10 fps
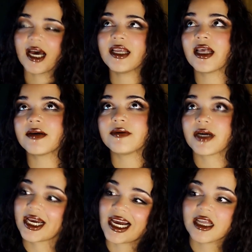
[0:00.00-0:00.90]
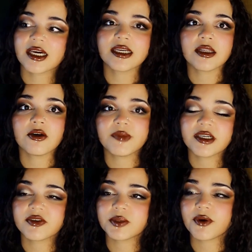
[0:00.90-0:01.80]
Not in like okay, kind of like in a little
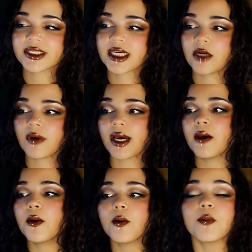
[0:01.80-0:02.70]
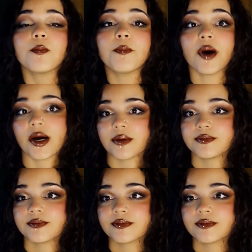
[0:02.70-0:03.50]
bit of a depressed kind of way, but